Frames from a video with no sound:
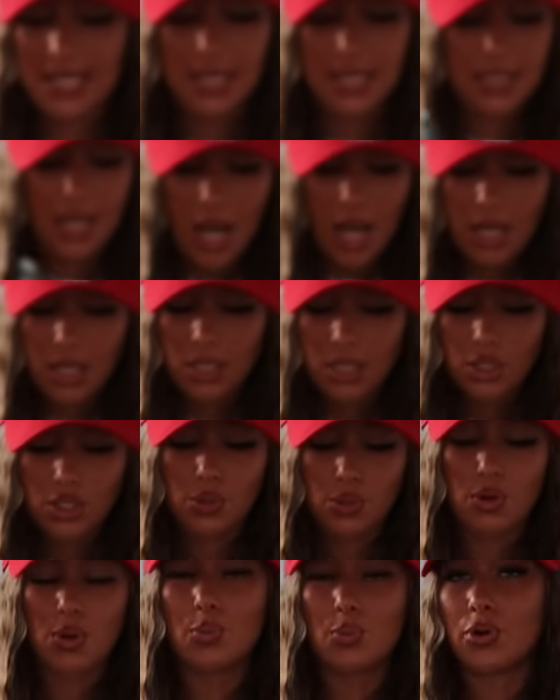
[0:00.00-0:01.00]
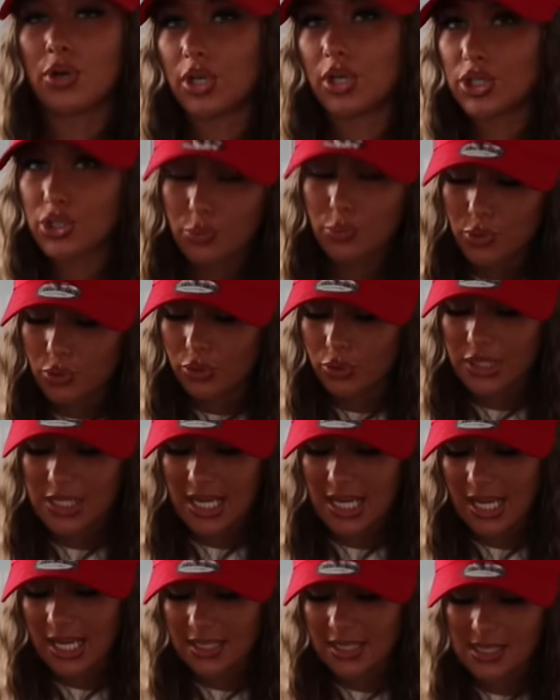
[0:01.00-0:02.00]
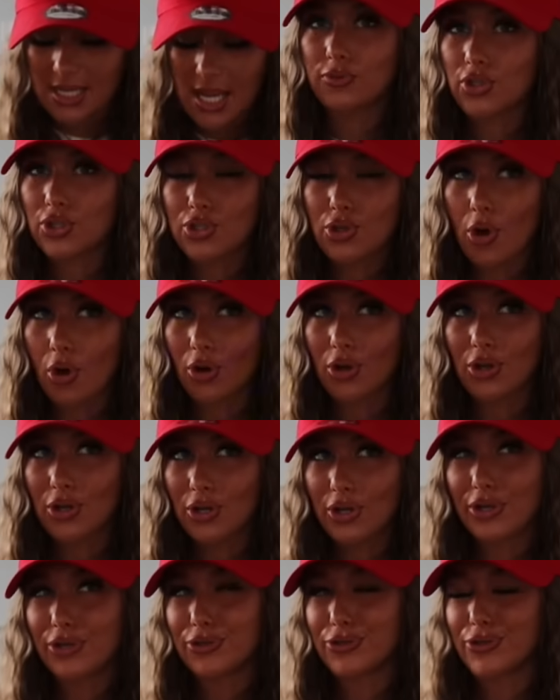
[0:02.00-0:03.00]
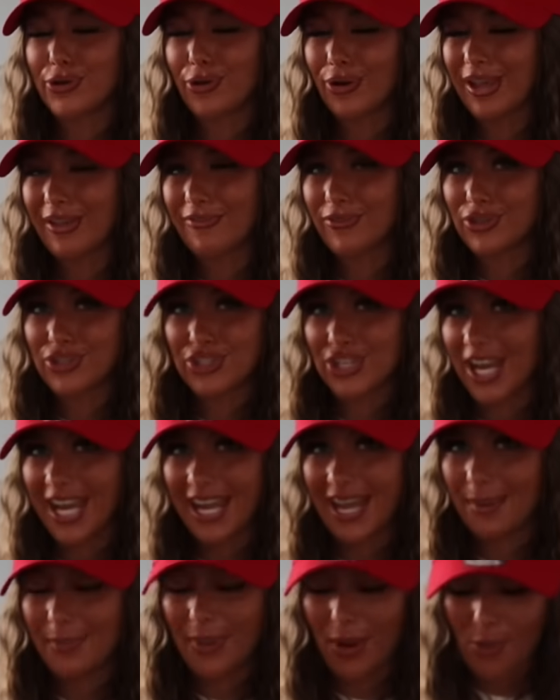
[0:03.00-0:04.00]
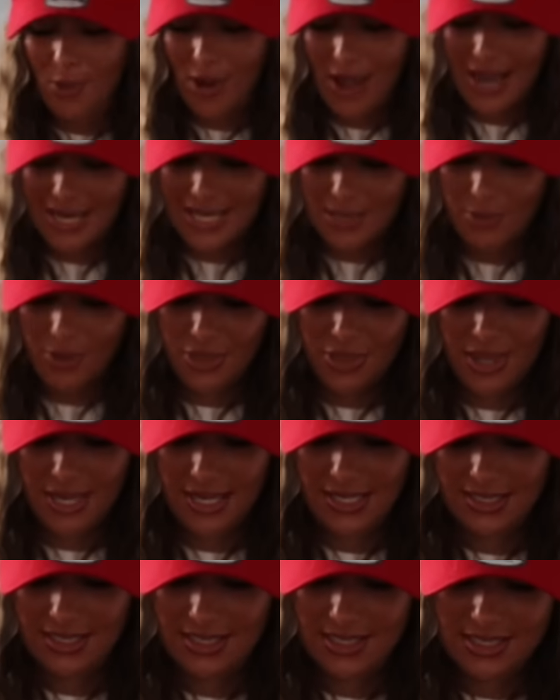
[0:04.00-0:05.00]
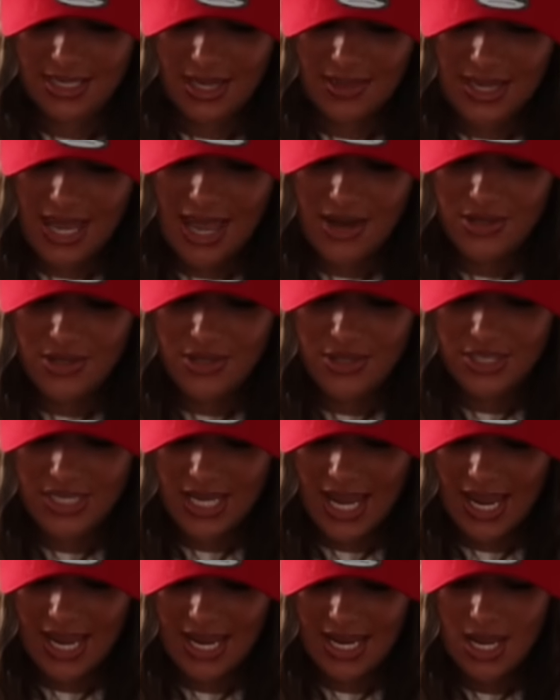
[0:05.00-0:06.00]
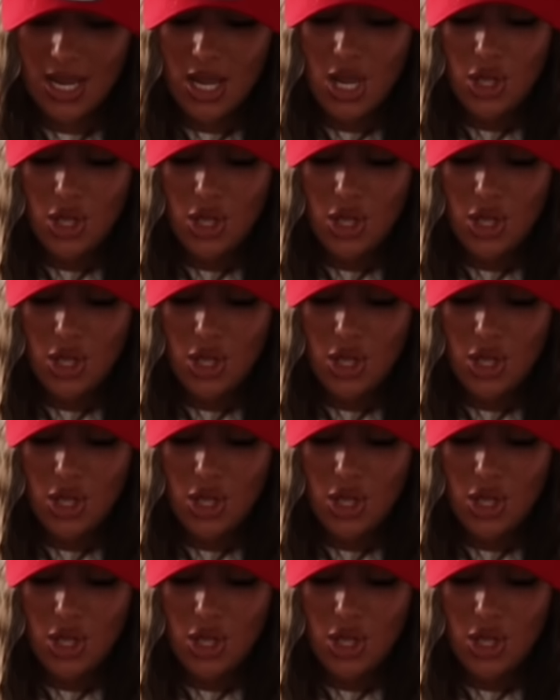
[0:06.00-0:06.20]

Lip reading: You're young, you can work towards it. You've just got to learn to not give a shit about what anyone thinks, because at the end of the day,